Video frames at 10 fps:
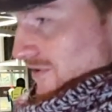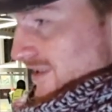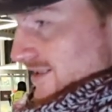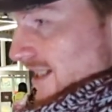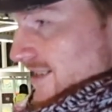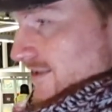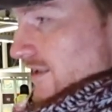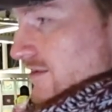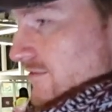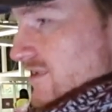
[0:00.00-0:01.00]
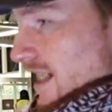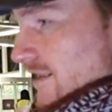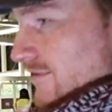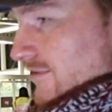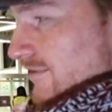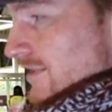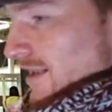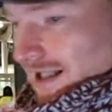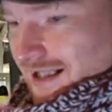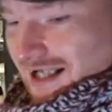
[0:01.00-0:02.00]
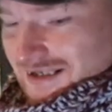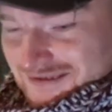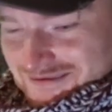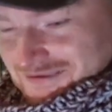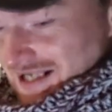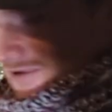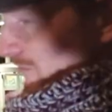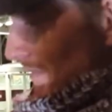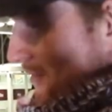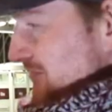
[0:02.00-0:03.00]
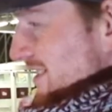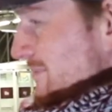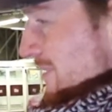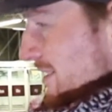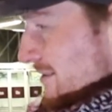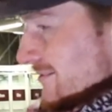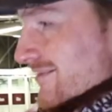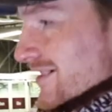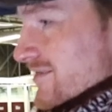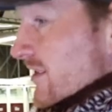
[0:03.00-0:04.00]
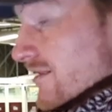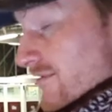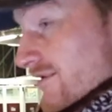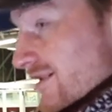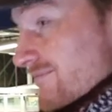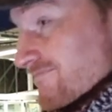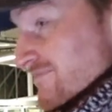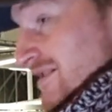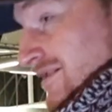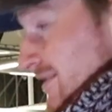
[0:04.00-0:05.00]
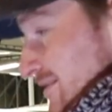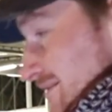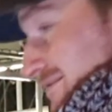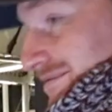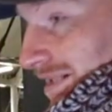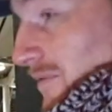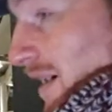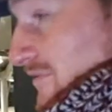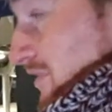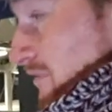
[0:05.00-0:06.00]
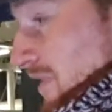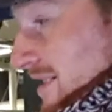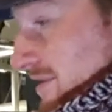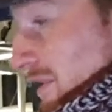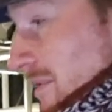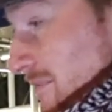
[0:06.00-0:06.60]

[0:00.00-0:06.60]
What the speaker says: on his knees. And I was like, what's going on? And then they all run off celebrating. I was like, oh, all right. So I'm waiting for the flag to go up